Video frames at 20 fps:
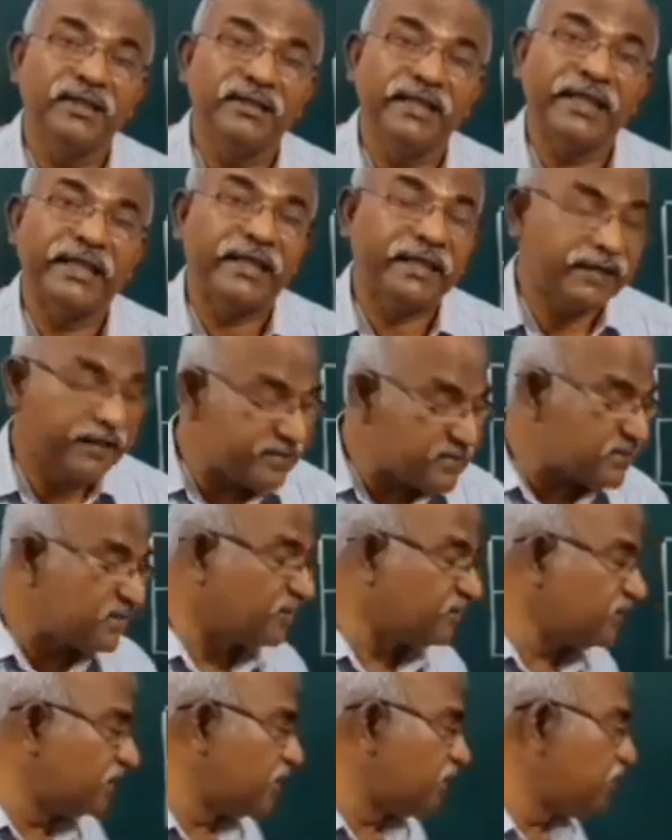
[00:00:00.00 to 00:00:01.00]
the rest
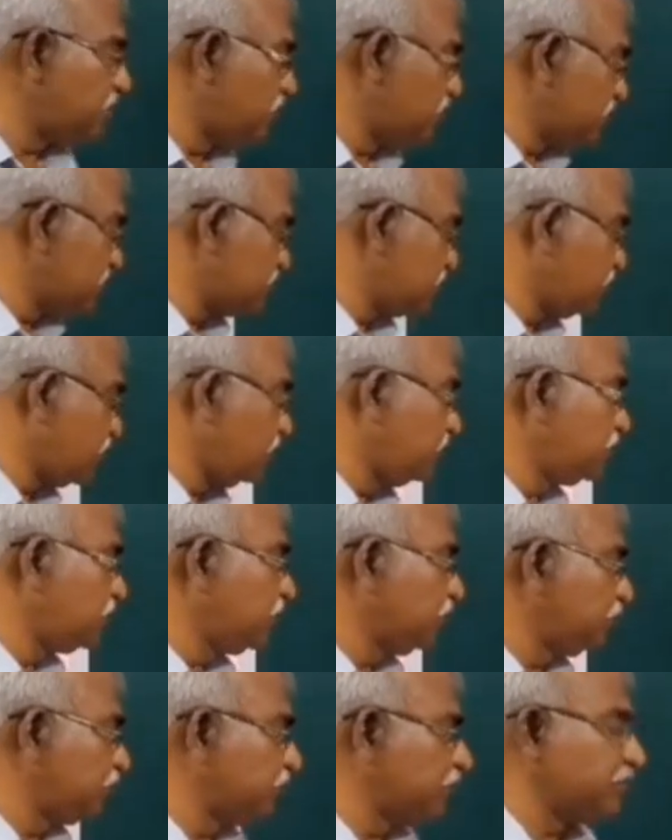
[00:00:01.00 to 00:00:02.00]
of the numbers from
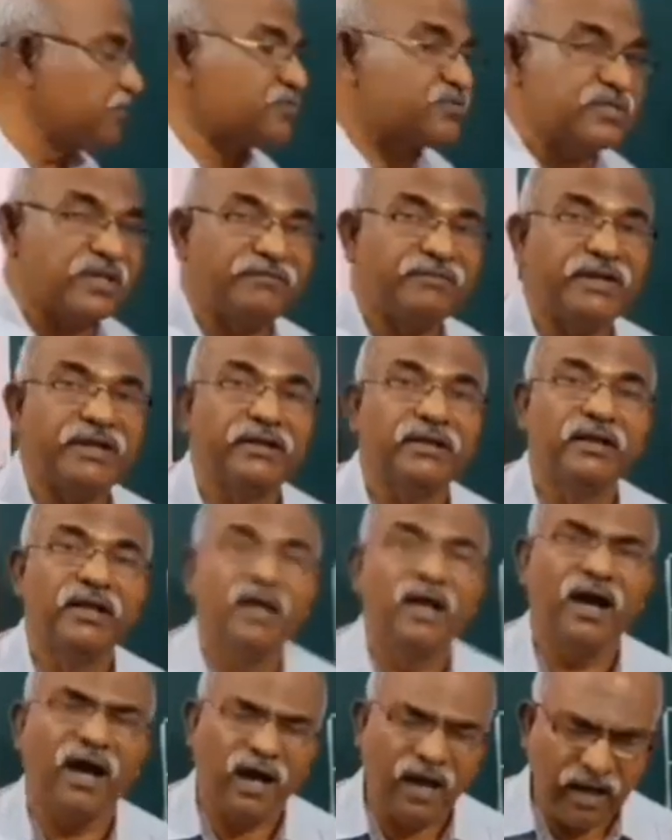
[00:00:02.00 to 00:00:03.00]
2 to 7
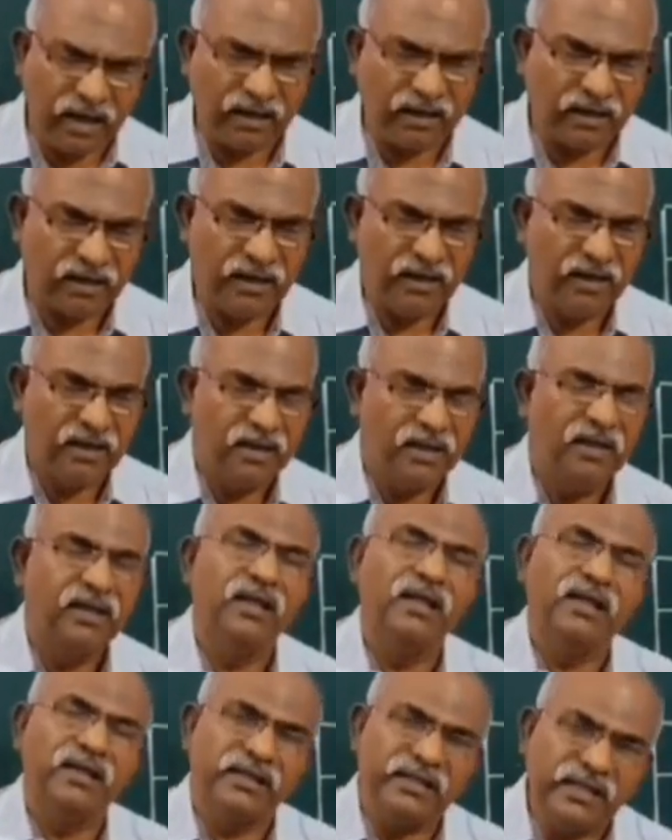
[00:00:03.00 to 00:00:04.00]
are
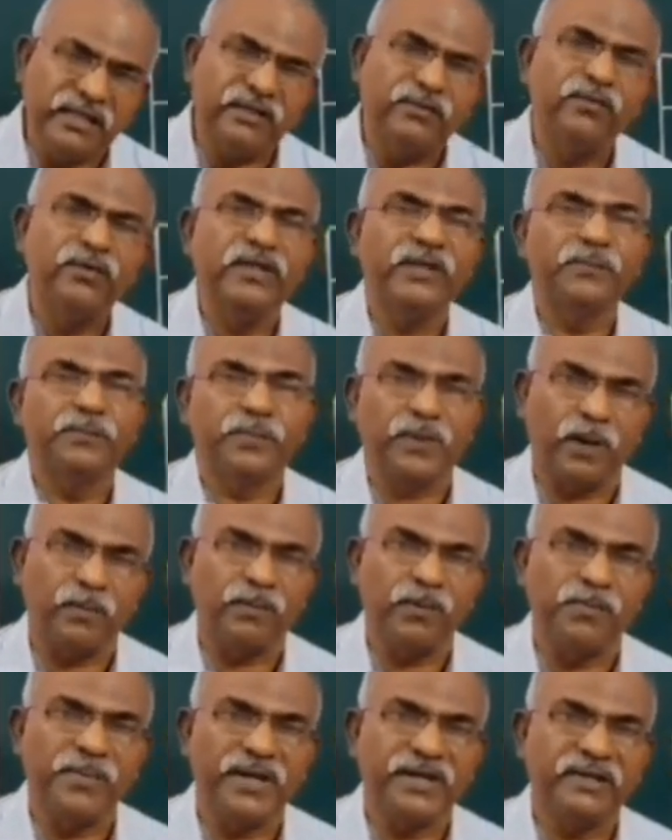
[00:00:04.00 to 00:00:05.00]
equally
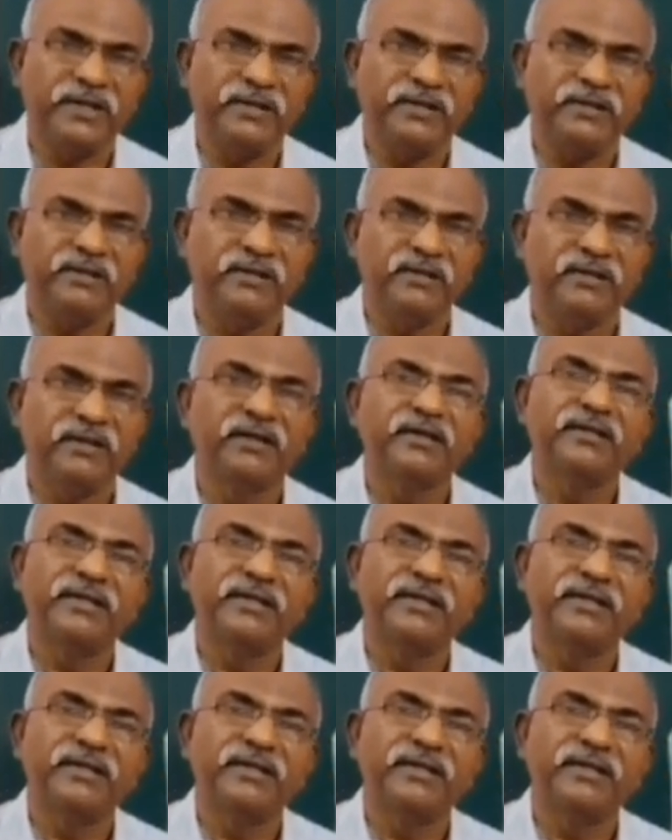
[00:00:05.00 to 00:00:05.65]
problematic.